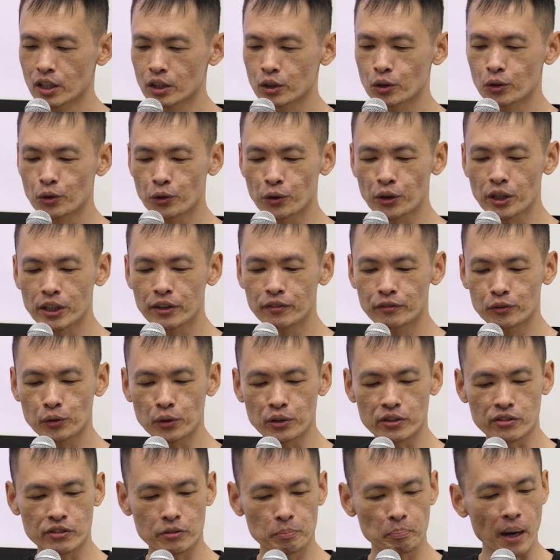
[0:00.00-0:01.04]
Grief to
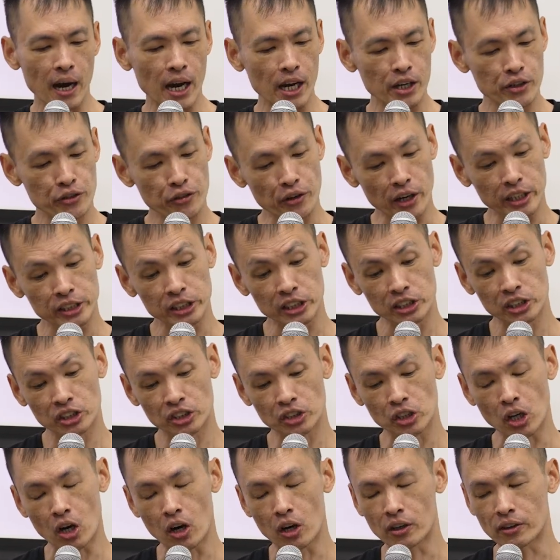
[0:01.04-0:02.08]
inspire tragic
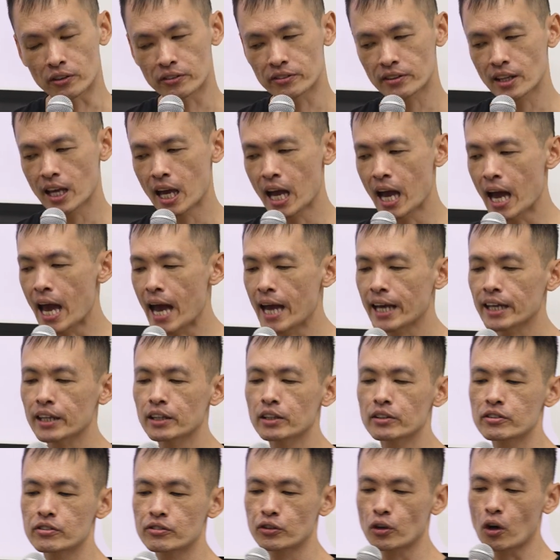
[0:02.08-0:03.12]
songs, anger
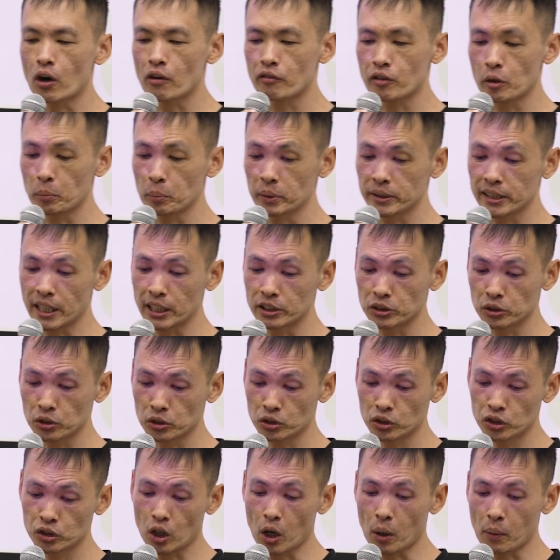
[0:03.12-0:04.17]
stored for potential
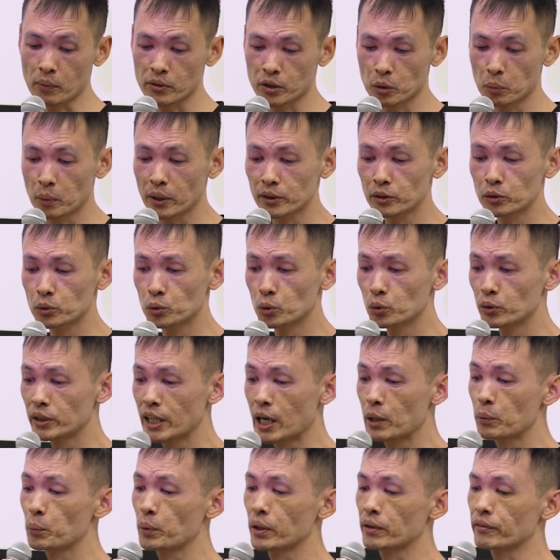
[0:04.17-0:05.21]
storms. And what to do
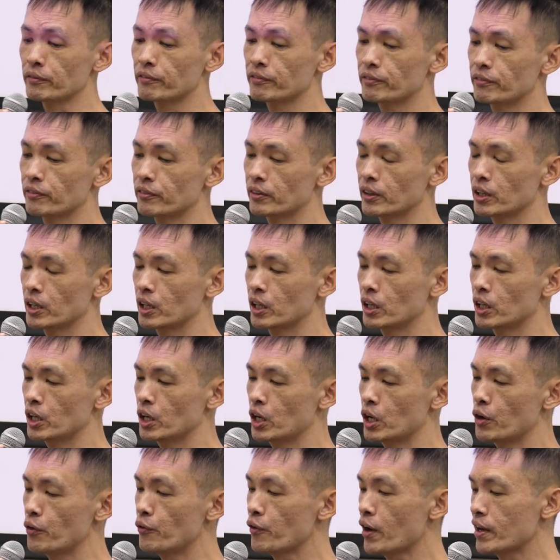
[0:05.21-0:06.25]
then with
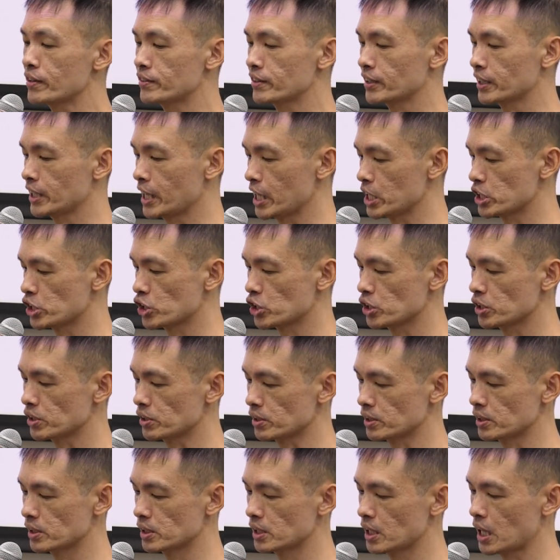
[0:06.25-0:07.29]
resignation?
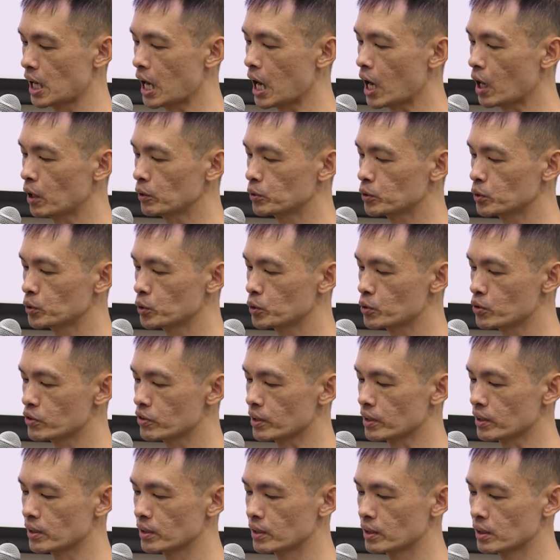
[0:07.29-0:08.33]
How to use
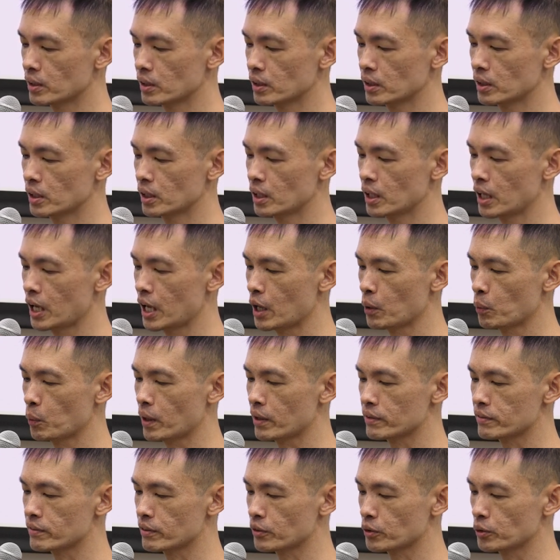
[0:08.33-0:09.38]
it? And what
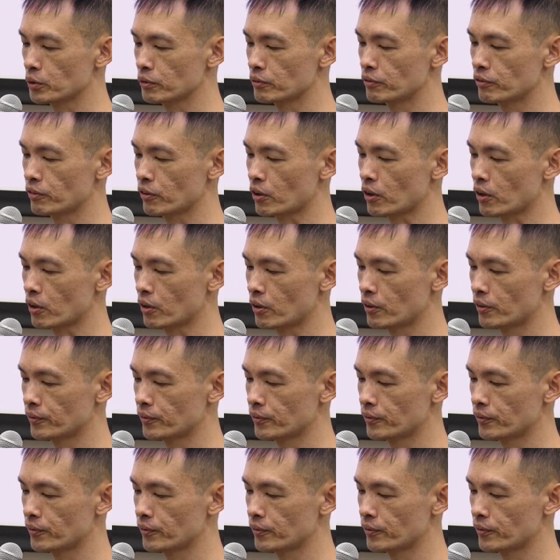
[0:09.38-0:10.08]
is it good for?